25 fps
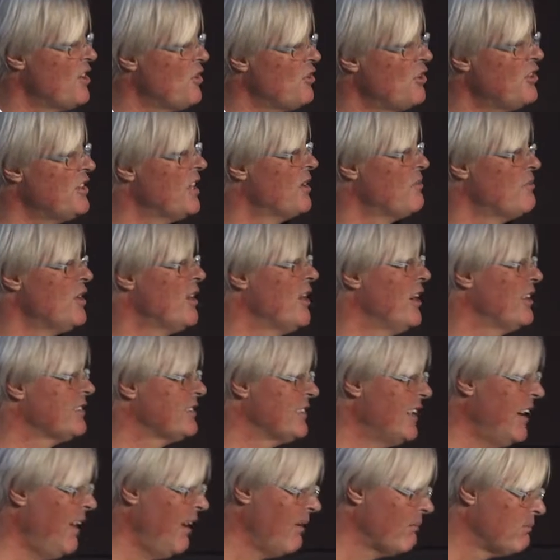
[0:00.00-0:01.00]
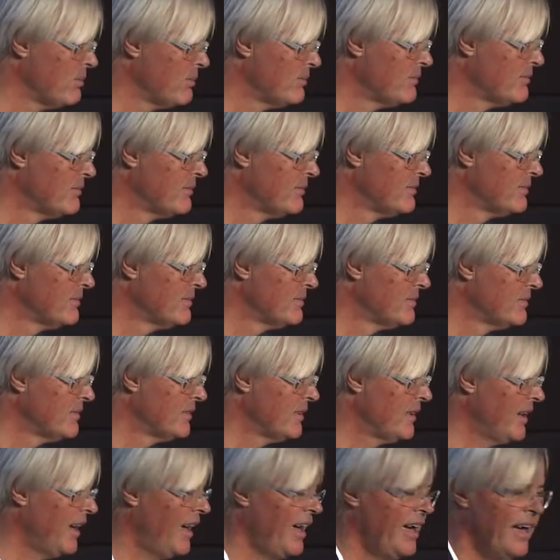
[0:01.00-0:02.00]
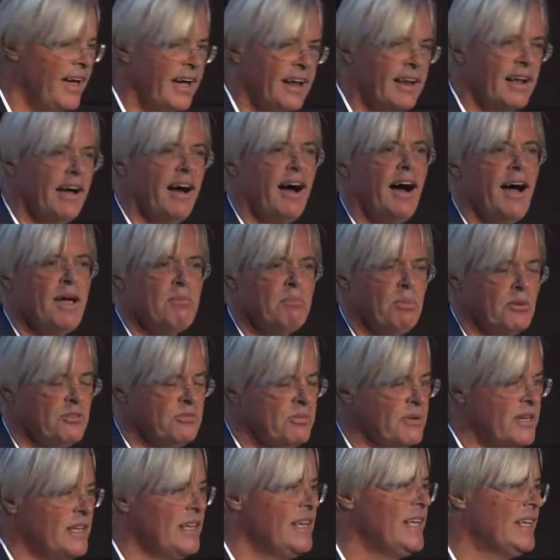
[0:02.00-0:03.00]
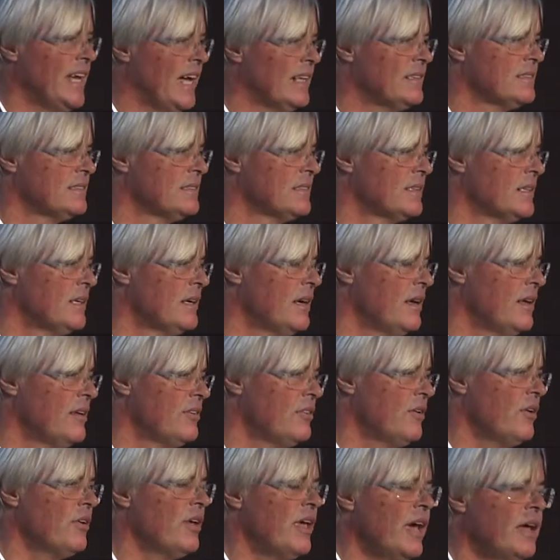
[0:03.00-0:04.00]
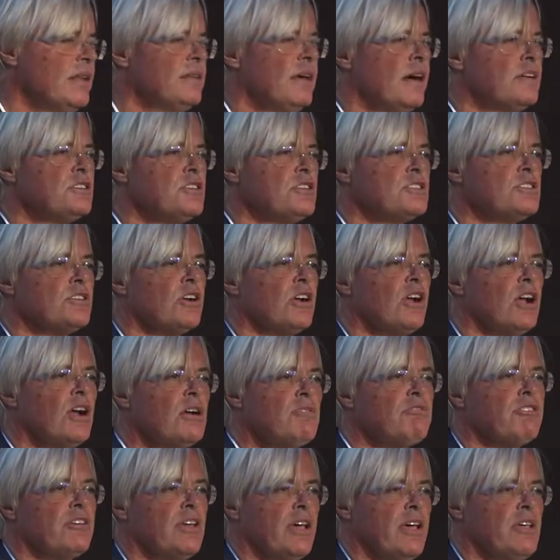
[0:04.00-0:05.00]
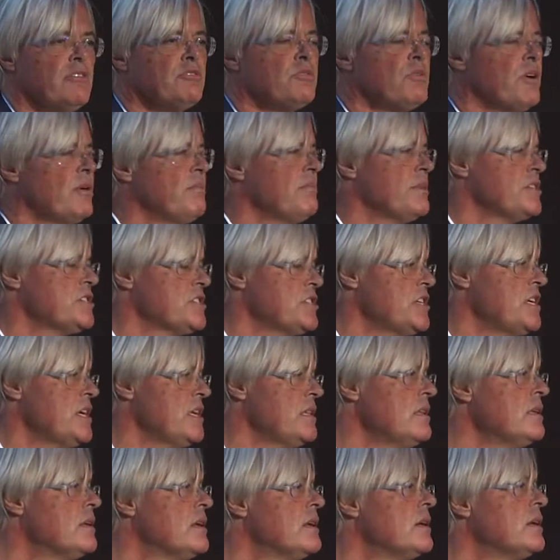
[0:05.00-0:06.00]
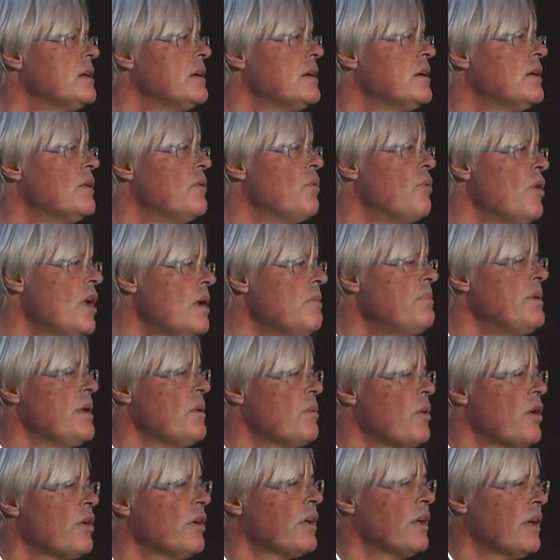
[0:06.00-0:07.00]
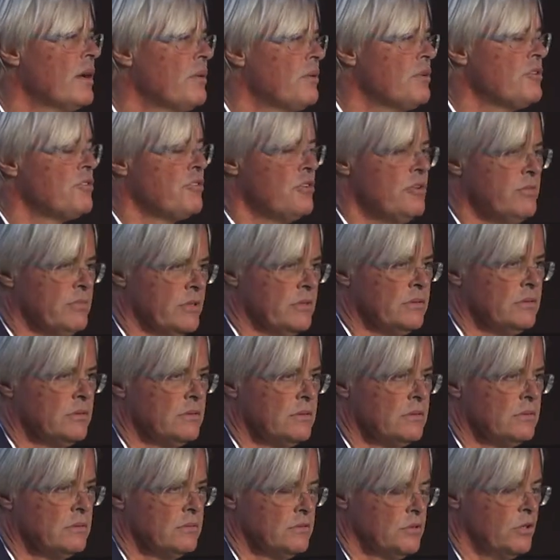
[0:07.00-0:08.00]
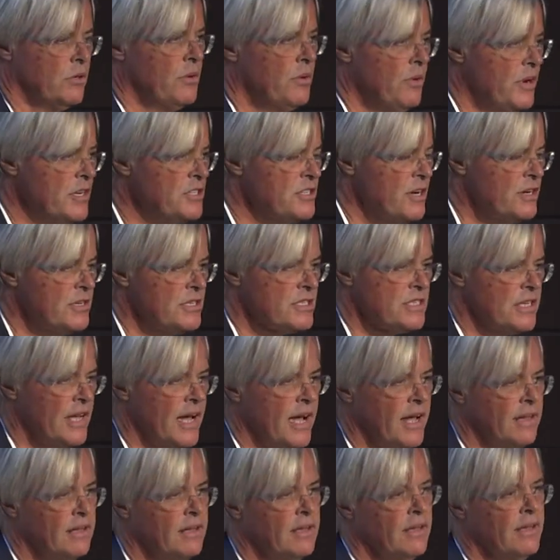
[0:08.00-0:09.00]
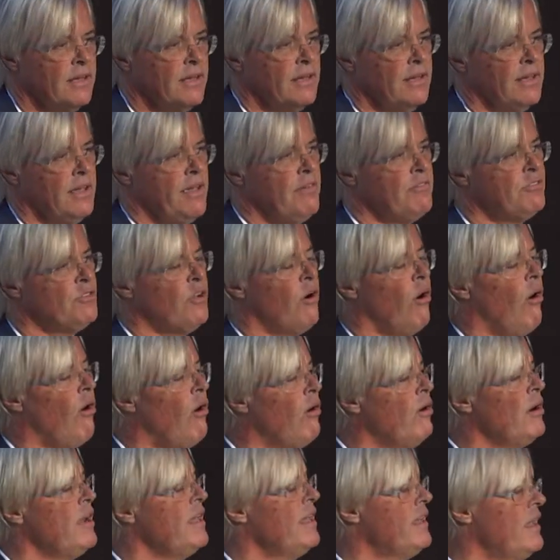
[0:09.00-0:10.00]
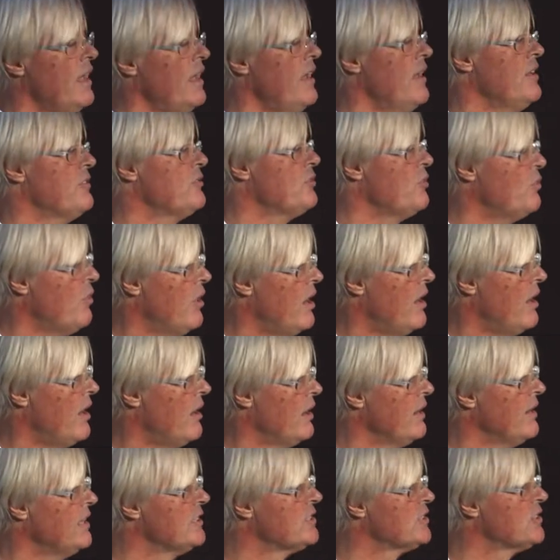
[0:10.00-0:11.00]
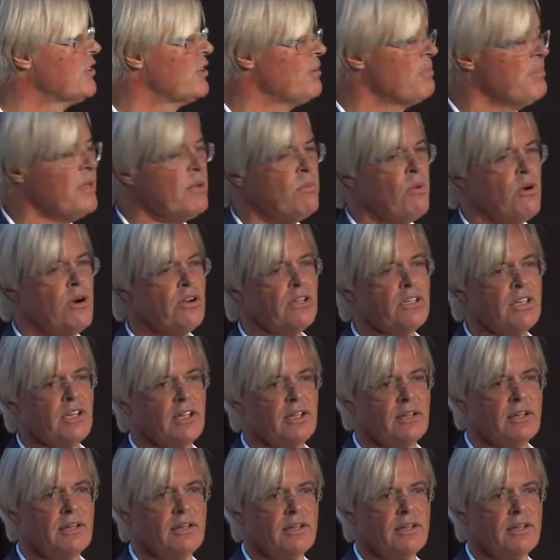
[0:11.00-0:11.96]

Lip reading: learning will not help, and I possibly need that. So again, there are just a lot of cases where machine will be working with human. The question is that if the only case where it's going to be working